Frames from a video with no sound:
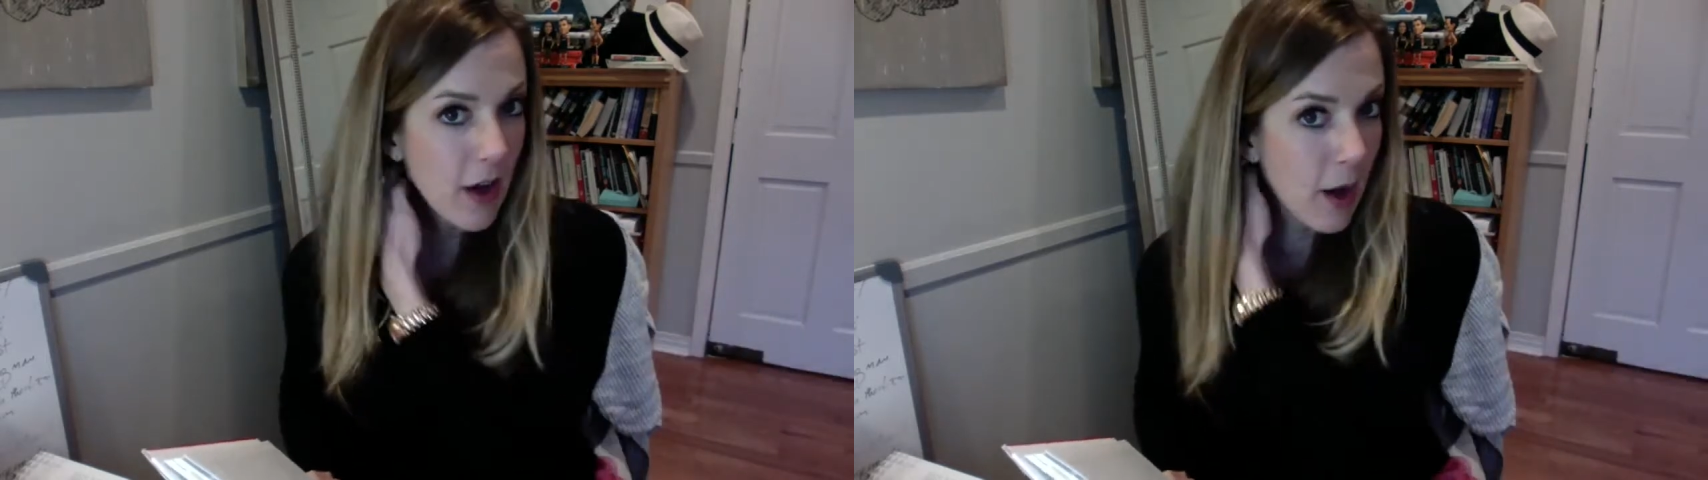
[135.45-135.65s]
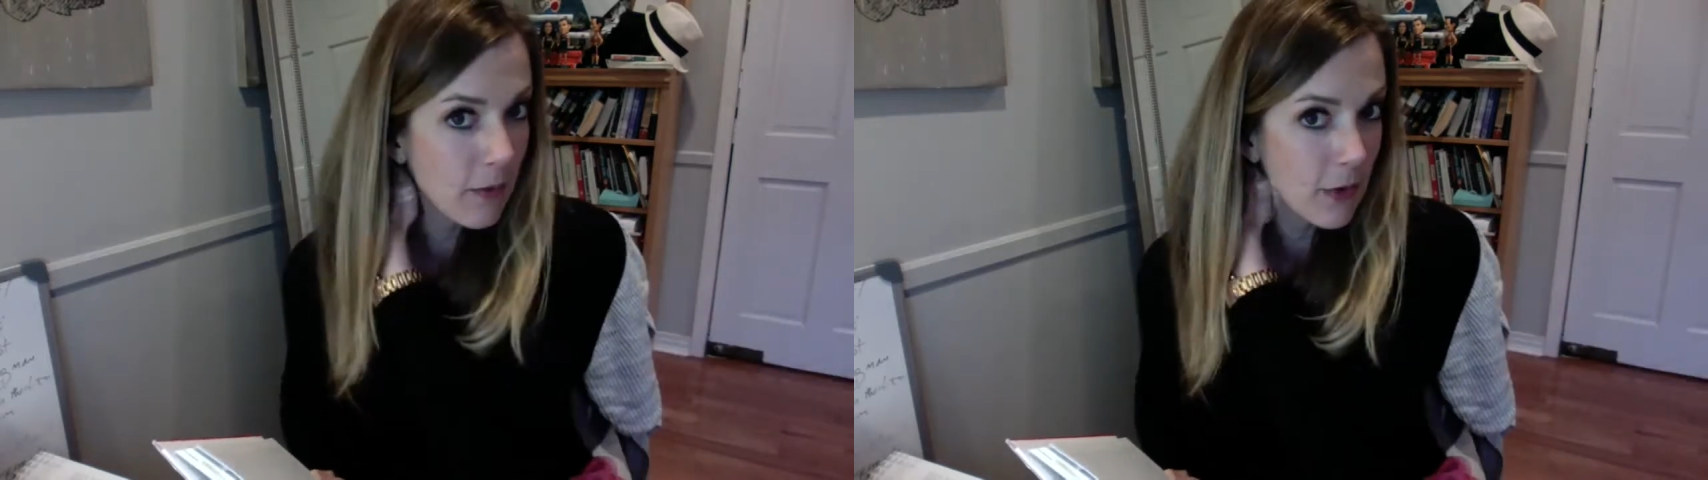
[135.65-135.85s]

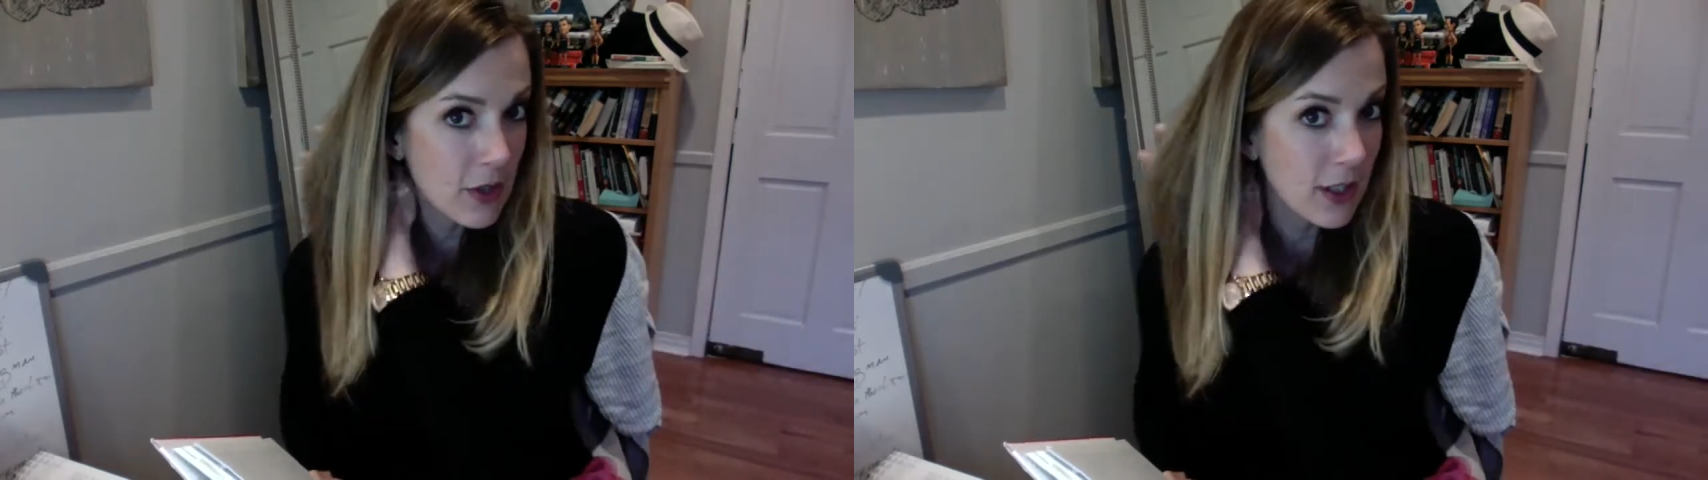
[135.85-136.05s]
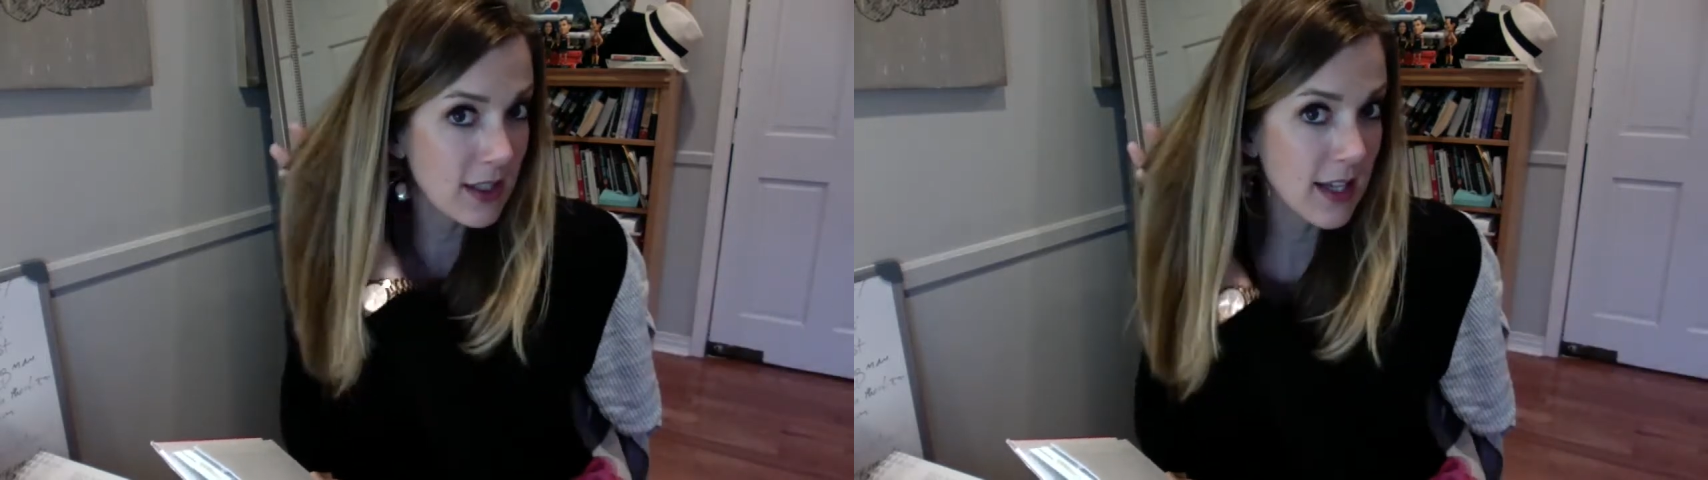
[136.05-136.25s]
up for
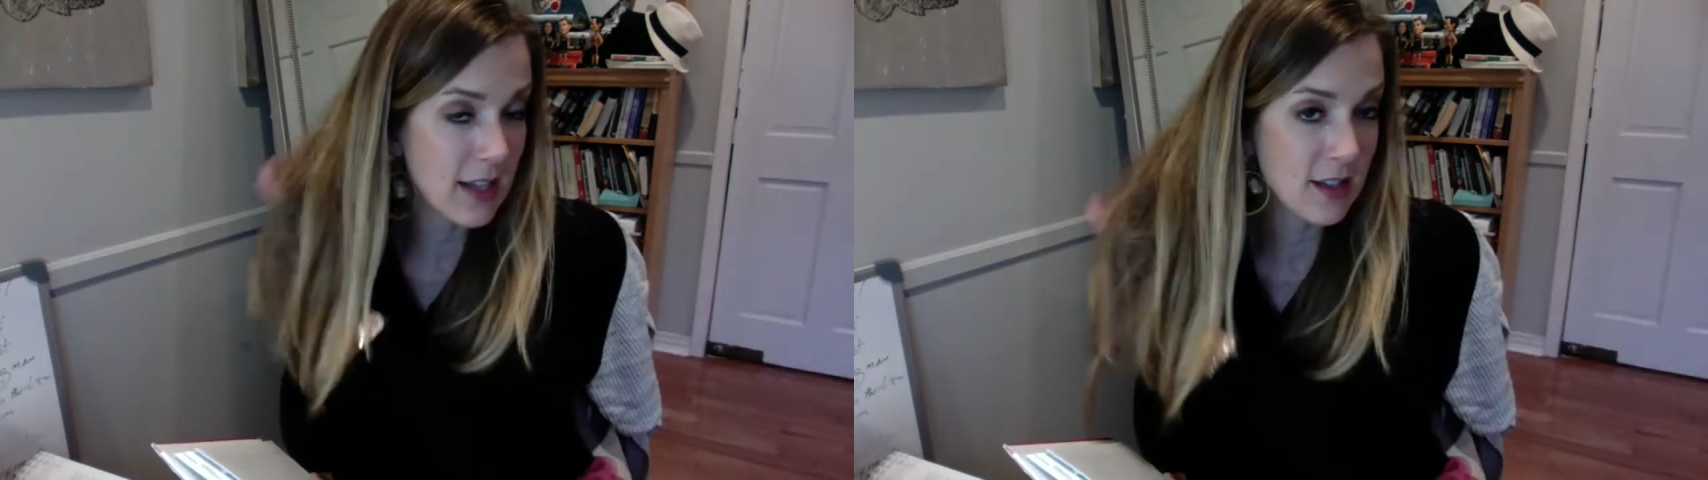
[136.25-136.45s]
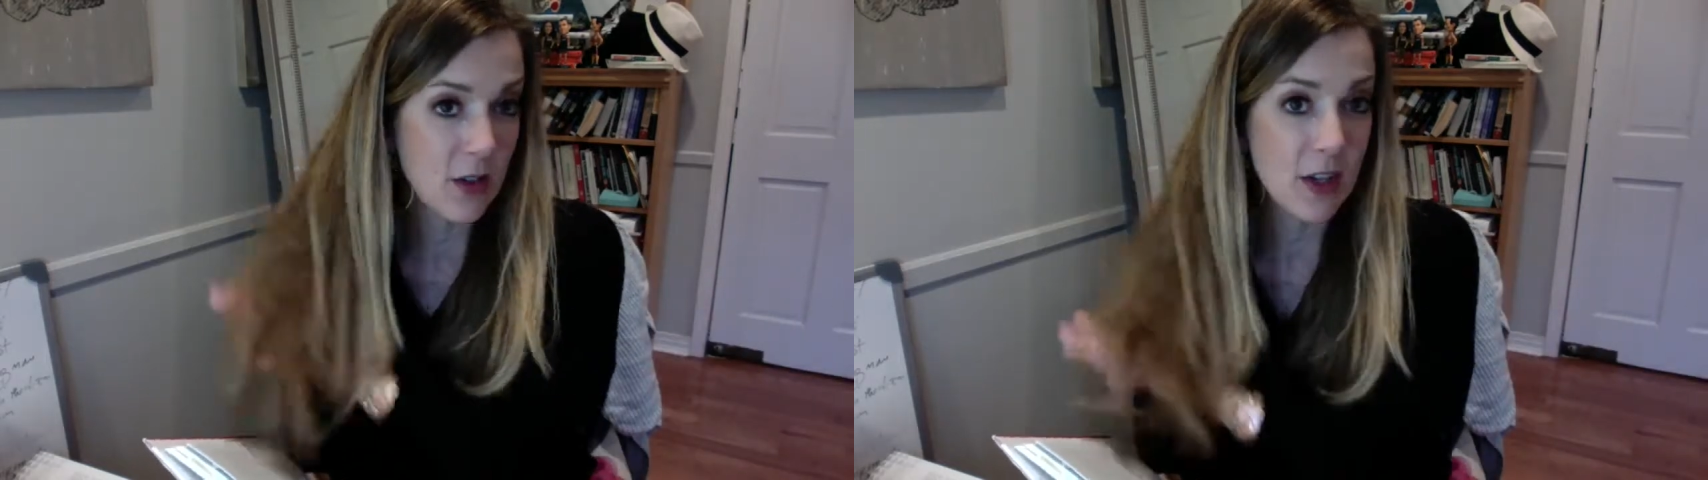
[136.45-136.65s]

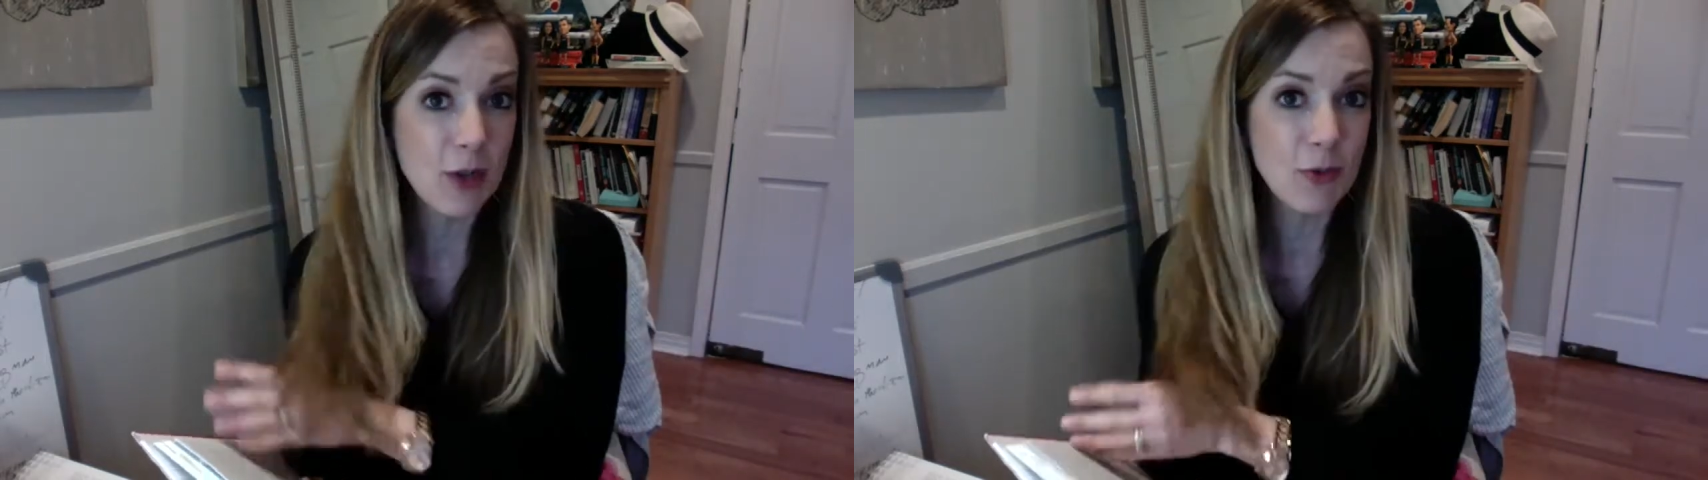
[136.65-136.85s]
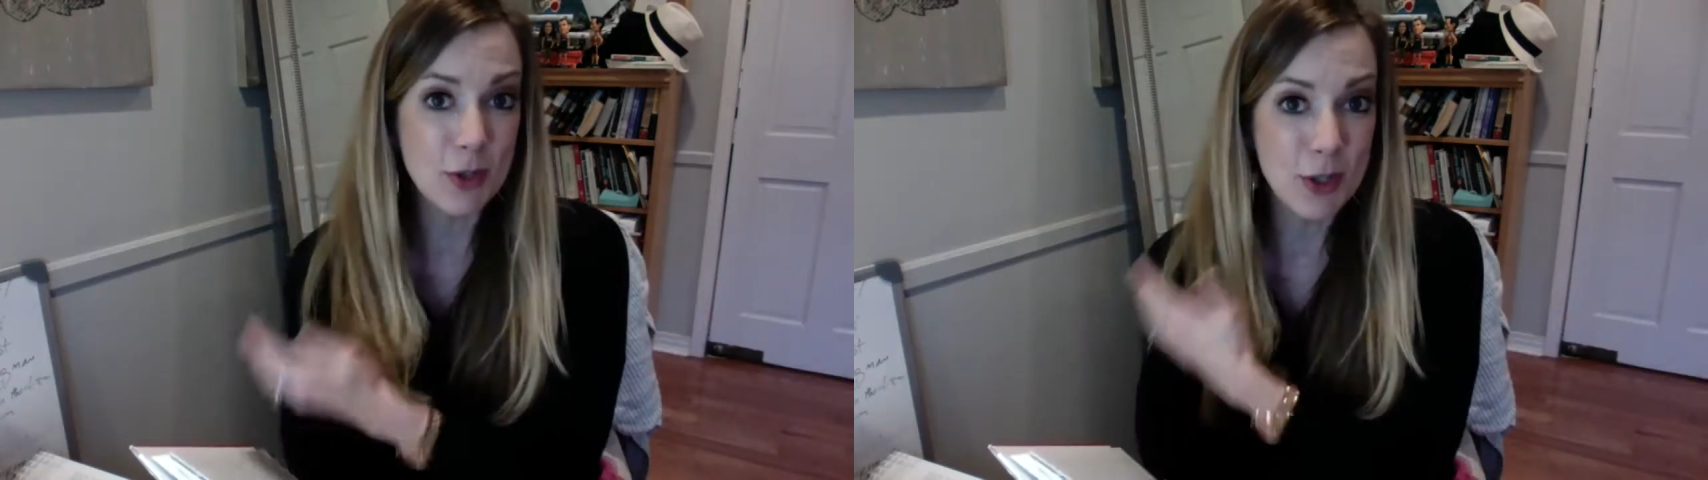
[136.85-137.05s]
success so that you